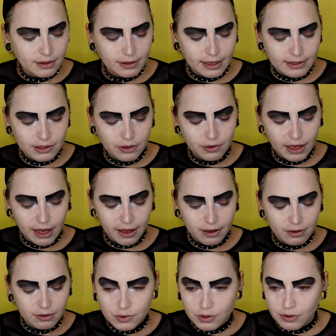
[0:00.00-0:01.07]
That's okay.
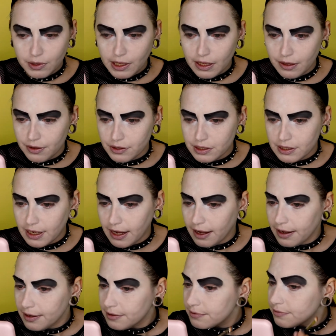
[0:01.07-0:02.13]
We'll do the other
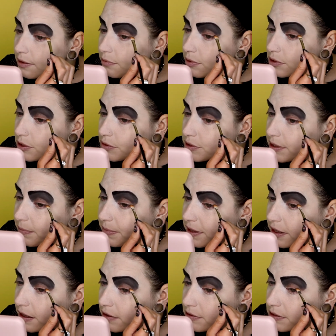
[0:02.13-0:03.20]
side, then we'll do
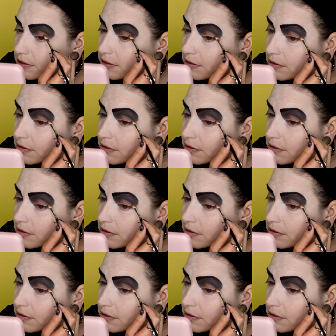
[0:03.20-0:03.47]
something else.